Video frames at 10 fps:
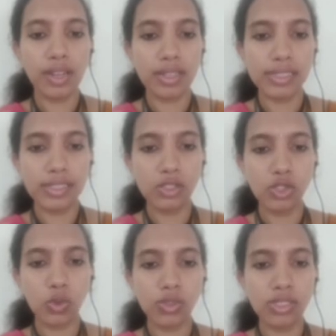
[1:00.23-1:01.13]
is
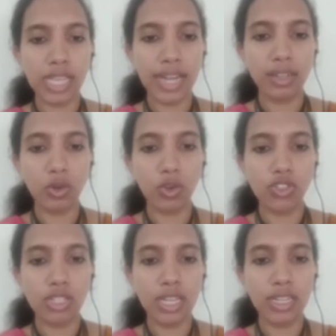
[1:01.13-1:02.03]
shows that
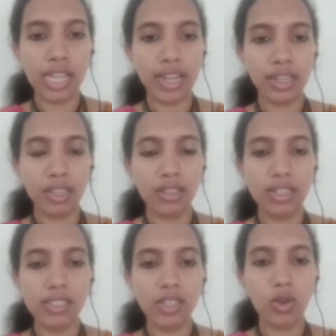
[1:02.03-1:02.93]
original data.
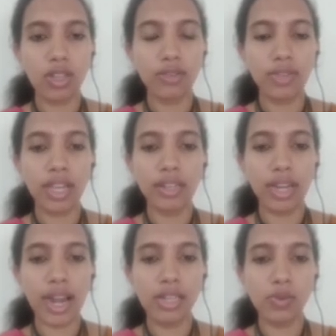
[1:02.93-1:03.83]
There is a we are
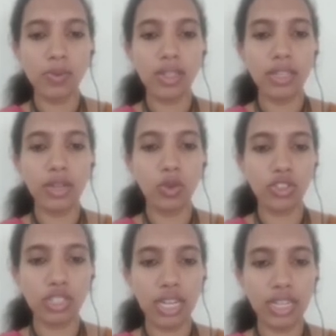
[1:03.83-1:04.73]
transfer an
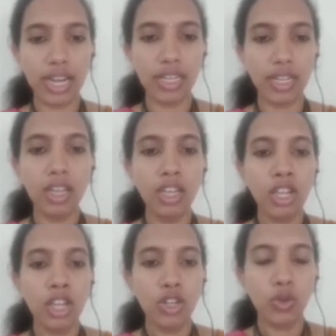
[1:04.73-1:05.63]
original data
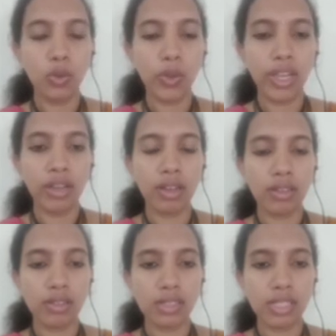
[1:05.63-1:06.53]
to
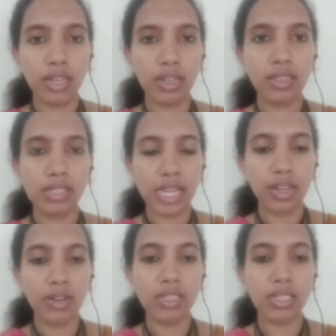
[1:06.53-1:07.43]
the
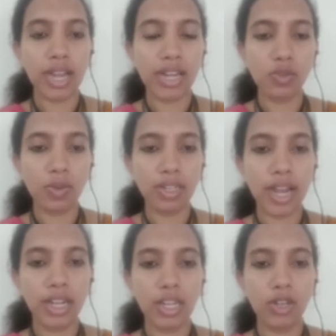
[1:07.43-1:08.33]
sender is transfer
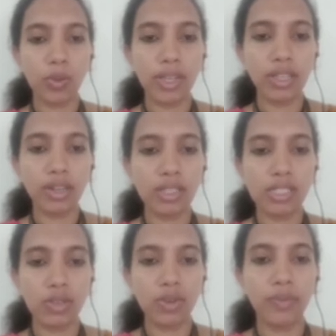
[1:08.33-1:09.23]
data to a
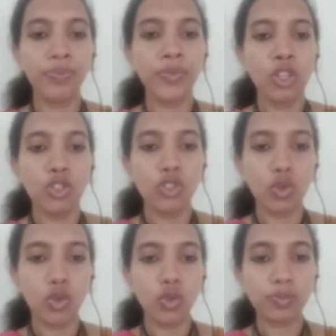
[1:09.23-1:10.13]
receiver.
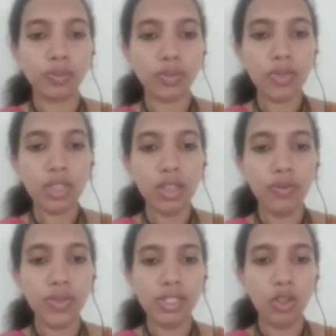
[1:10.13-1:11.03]
So
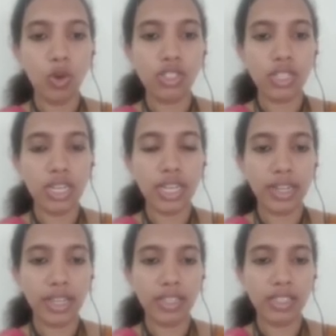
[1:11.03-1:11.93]
first the original
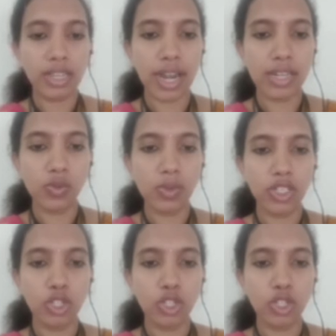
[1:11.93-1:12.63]
data is transfer